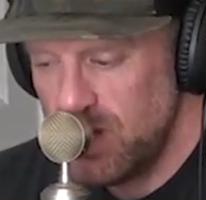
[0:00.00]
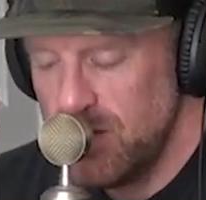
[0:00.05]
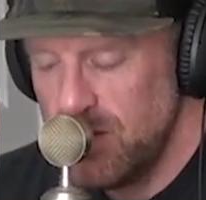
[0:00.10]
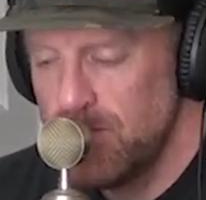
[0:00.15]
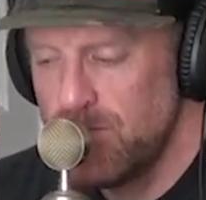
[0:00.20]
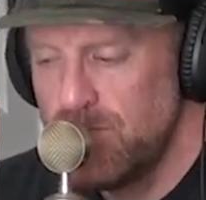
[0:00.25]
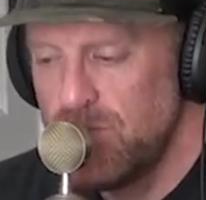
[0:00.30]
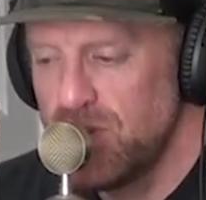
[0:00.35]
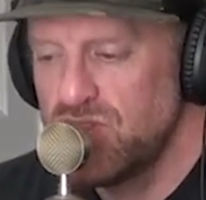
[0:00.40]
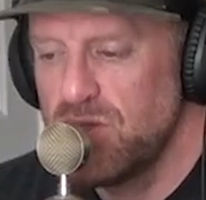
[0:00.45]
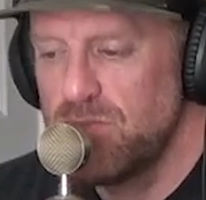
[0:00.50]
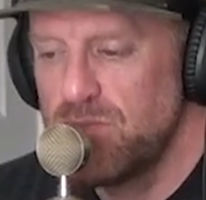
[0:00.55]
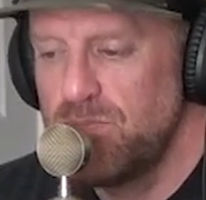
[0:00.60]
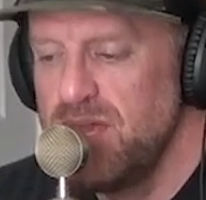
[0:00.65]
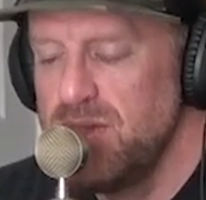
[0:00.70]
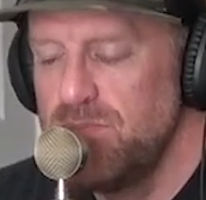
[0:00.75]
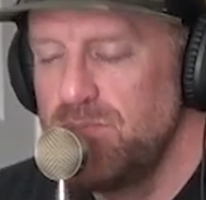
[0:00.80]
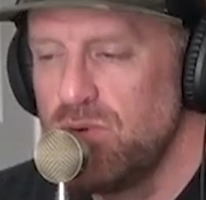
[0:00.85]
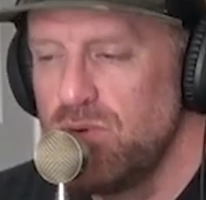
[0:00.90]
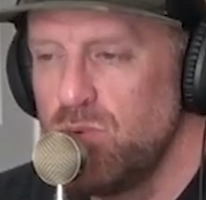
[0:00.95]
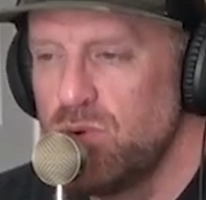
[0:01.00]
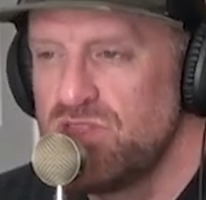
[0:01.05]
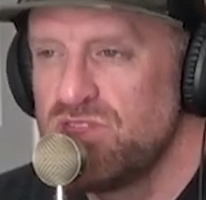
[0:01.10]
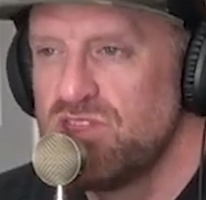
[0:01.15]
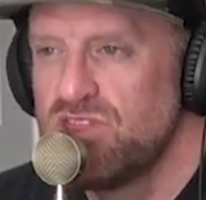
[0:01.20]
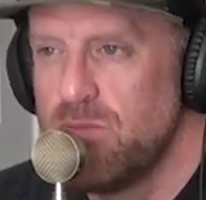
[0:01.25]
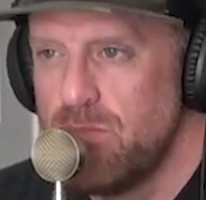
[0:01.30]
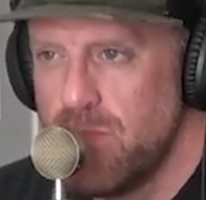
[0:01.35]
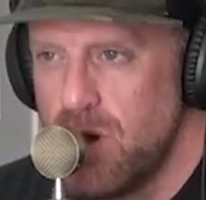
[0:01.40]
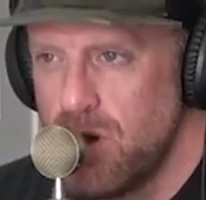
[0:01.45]
But the people with
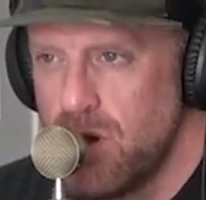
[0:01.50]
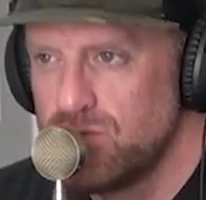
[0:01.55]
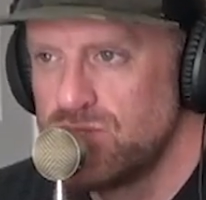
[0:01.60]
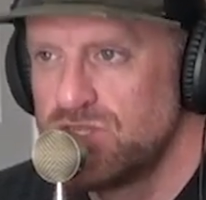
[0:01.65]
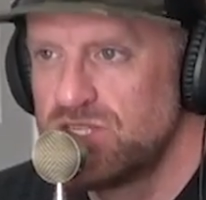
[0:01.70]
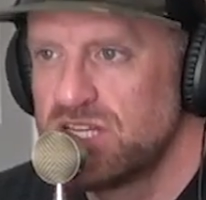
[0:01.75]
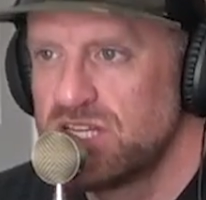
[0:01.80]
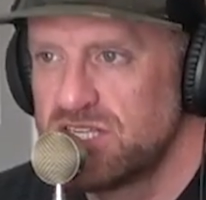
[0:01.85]
the most